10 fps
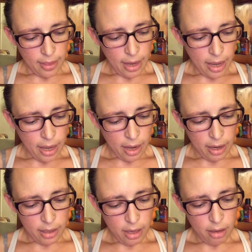
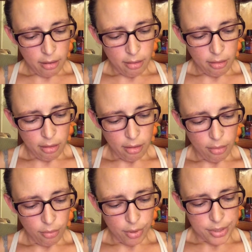then
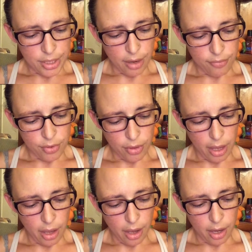what's after
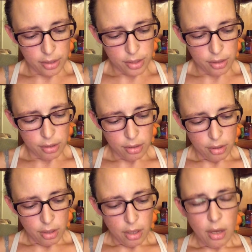that?
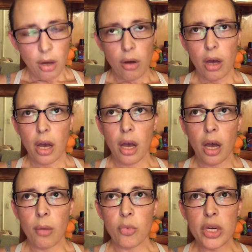
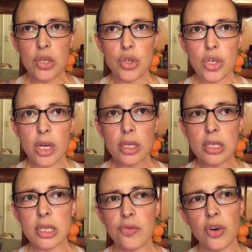We
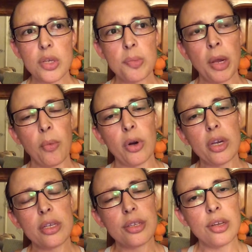just, as far as my work
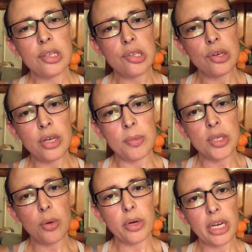is concerned, I'm
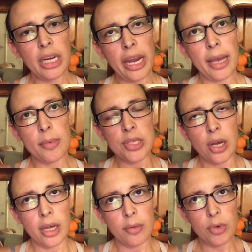still working at
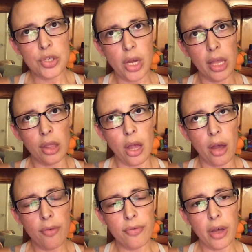Amazon, which I
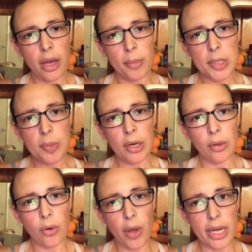love. It's been a
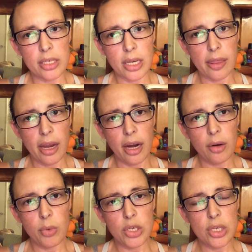little hectic there.
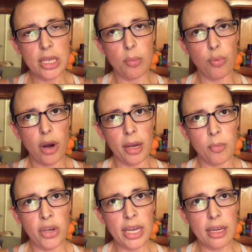We just had Prime
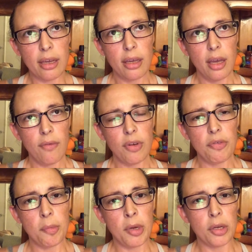Week, if you're
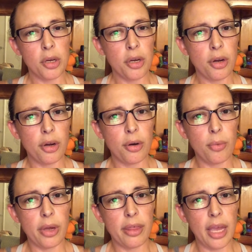familiar
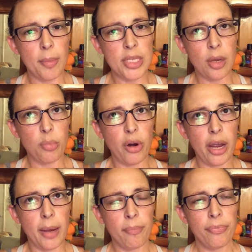with Amazon
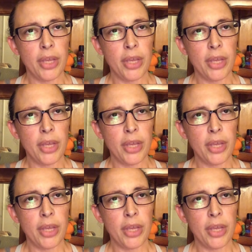Prime